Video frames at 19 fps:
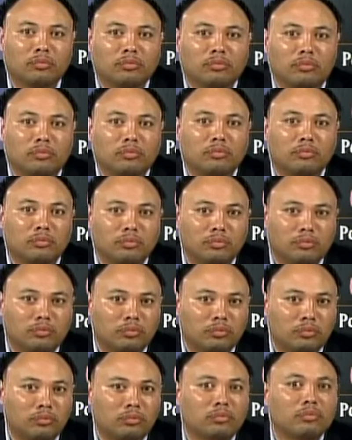
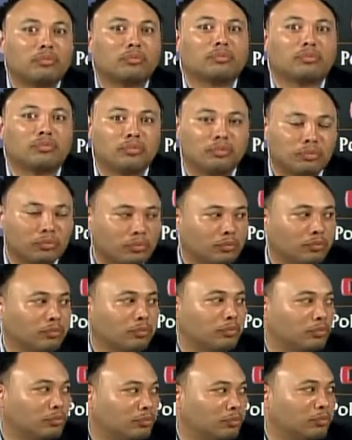
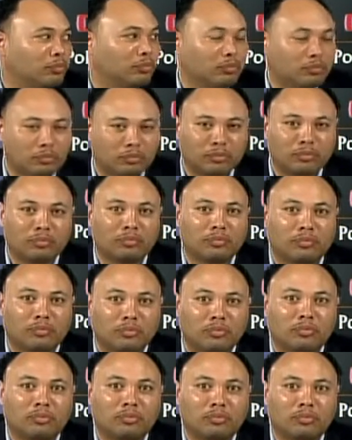
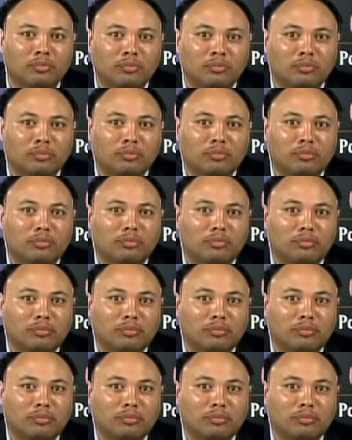(silent)